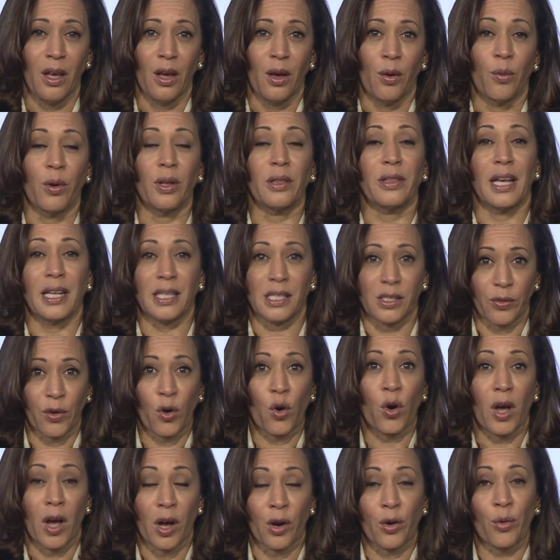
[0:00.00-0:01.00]
Well, that's
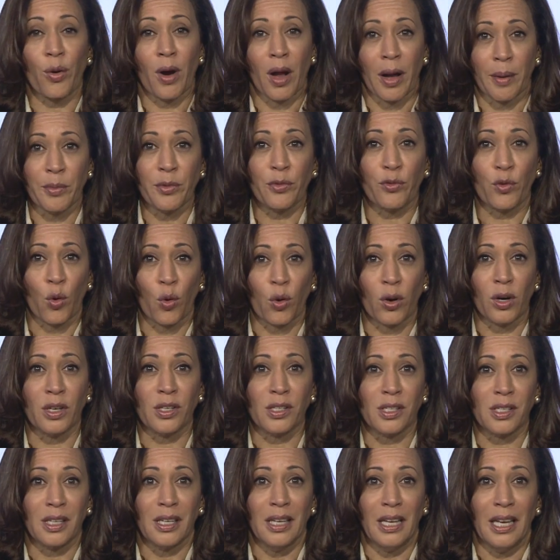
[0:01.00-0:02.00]
a crime, of
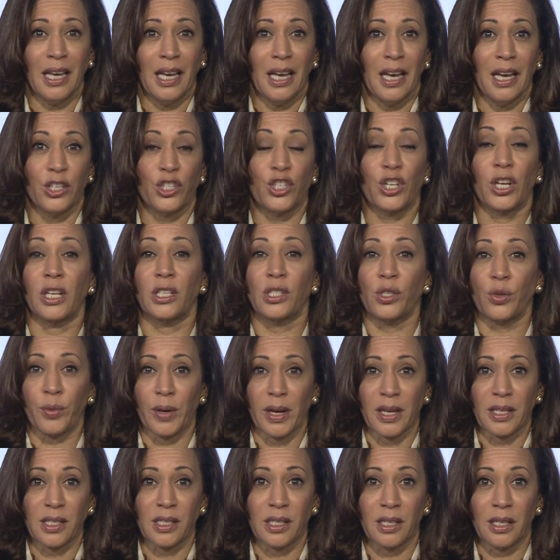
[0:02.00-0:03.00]
course. She gets
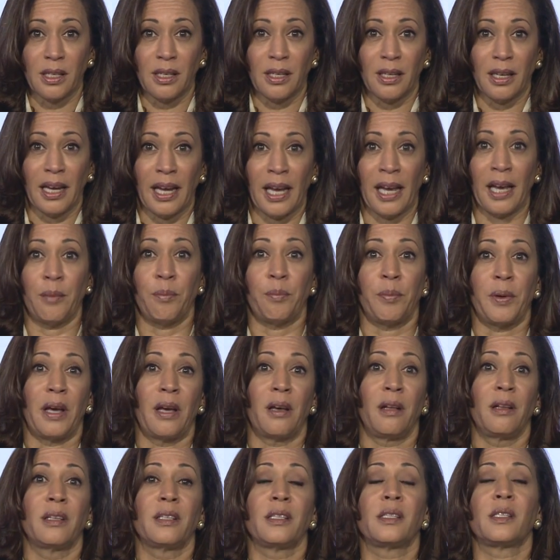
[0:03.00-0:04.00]
arrested and
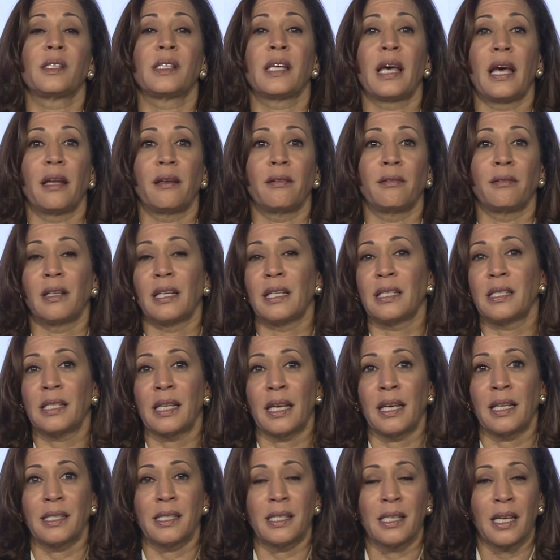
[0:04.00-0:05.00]
bail is set, and let's
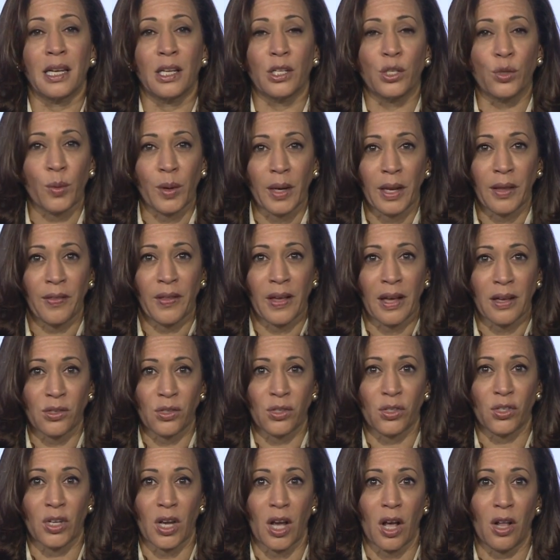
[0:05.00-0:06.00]
say it's set at
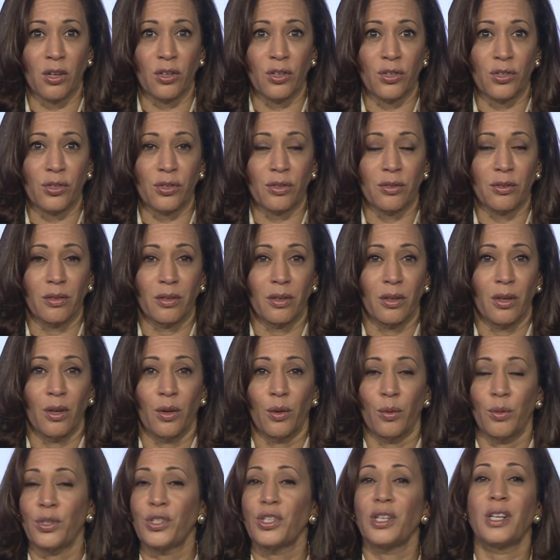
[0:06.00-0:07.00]
$20,000.
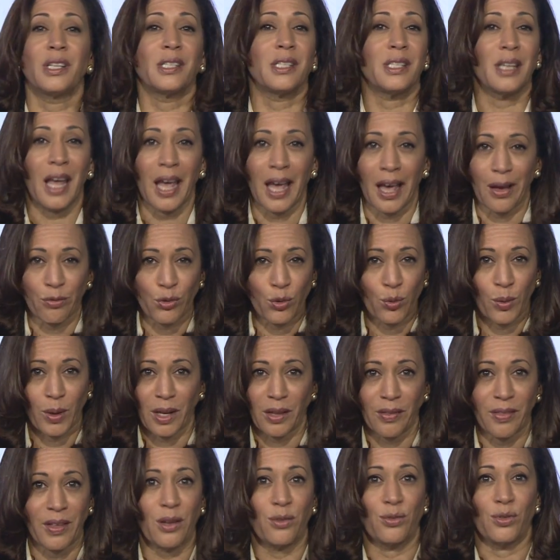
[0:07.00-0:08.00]
Well, she doesn't have
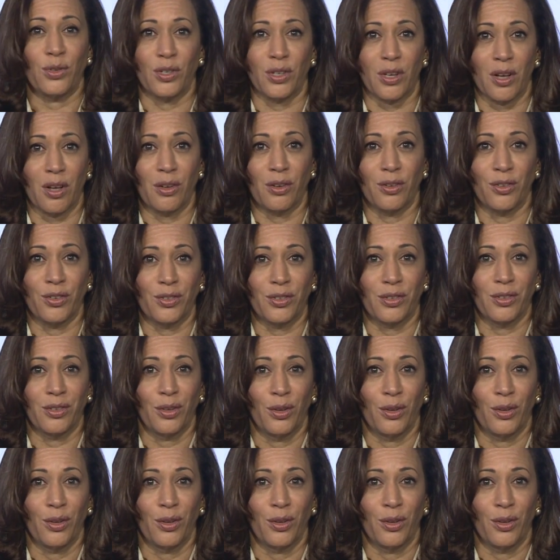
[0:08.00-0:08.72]
$20,000.